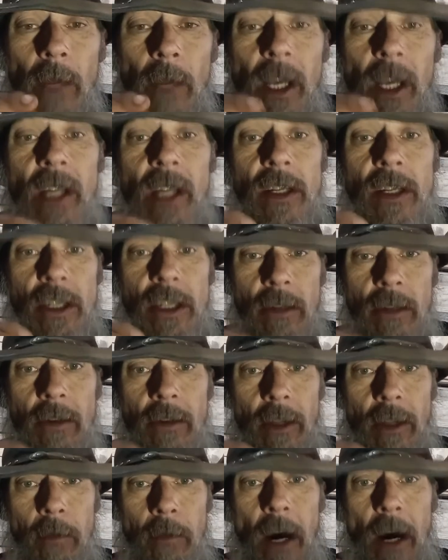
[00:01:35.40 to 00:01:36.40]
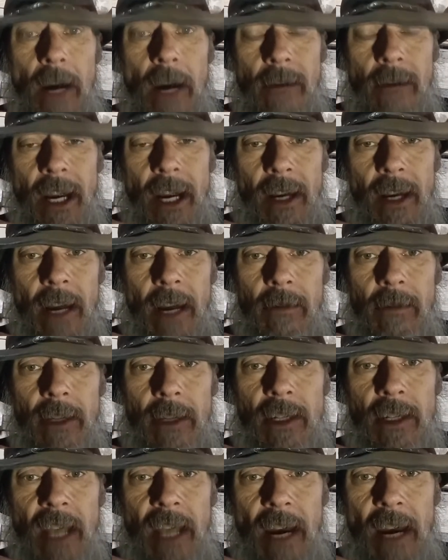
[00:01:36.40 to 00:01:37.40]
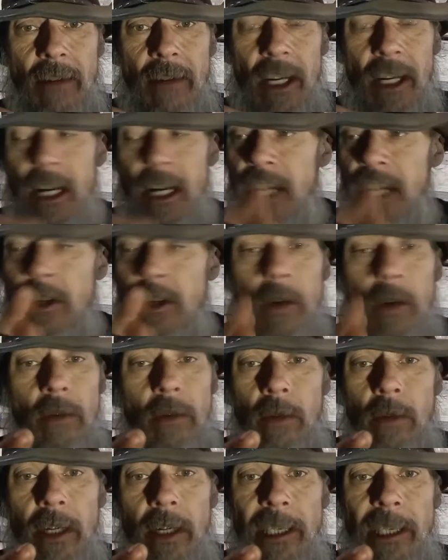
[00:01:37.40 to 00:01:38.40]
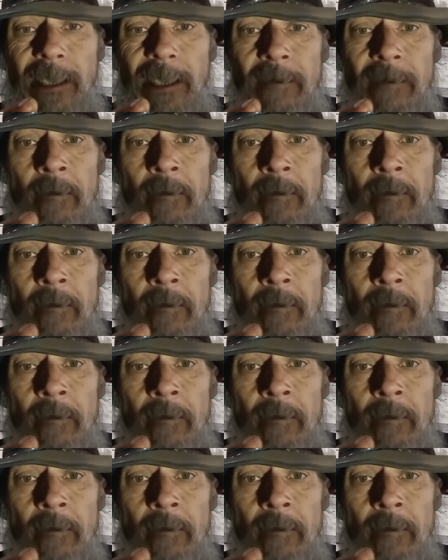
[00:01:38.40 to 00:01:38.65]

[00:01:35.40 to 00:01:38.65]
it is stirring the pot right now in this county, and I knew it would.